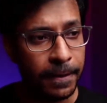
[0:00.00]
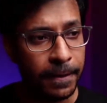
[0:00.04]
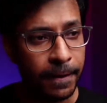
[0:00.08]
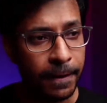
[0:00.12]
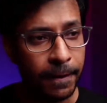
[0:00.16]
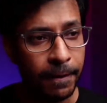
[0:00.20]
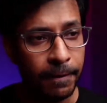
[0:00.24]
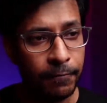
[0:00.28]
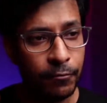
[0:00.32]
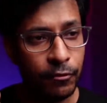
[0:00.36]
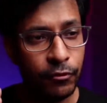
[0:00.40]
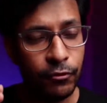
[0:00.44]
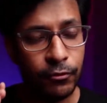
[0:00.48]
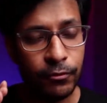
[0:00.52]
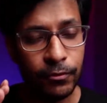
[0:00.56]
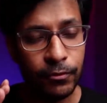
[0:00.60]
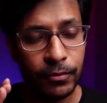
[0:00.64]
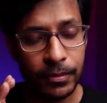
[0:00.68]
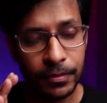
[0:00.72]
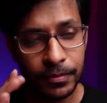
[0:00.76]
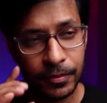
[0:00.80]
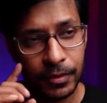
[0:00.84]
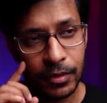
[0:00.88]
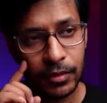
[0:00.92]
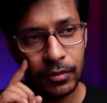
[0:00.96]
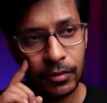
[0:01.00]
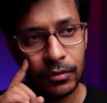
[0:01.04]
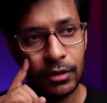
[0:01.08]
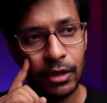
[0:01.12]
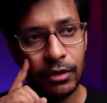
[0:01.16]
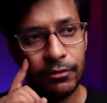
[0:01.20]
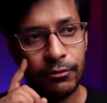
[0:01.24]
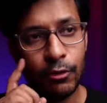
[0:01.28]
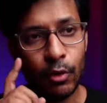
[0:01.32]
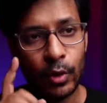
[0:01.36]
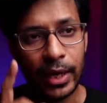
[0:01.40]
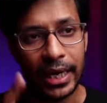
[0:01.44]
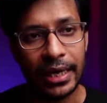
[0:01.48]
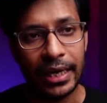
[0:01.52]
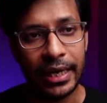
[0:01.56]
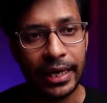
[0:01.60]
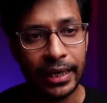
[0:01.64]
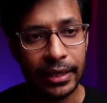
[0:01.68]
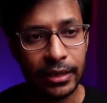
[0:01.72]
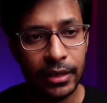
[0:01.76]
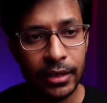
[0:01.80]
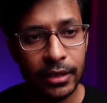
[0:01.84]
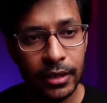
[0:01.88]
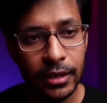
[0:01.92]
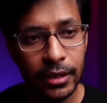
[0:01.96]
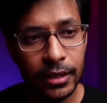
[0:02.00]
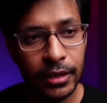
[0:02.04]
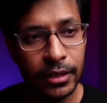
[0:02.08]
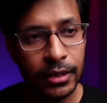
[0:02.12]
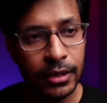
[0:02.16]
uh, not focal length,